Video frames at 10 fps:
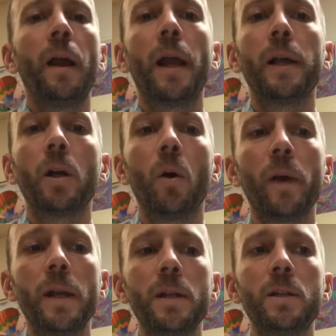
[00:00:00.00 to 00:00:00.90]
and go
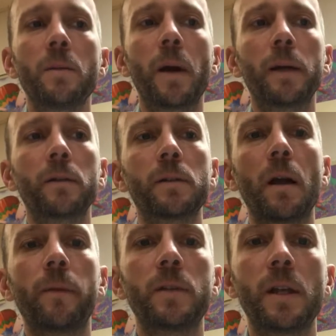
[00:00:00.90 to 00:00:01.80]
into
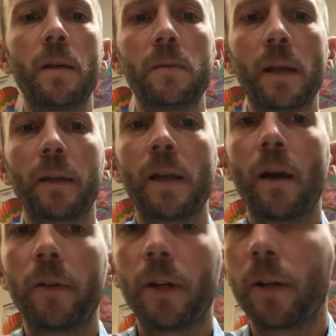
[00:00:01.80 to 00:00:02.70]
Microsoft Teams on the
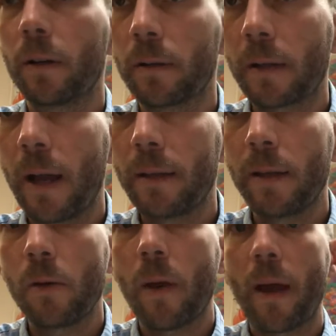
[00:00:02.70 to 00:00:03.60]
other side that
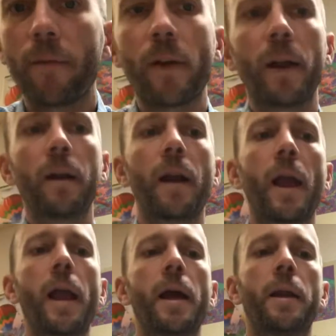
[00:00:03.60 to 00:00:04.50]
you have there
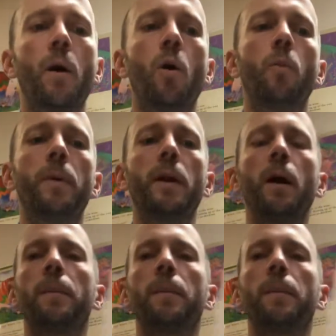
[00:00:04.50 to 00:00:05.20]
and open up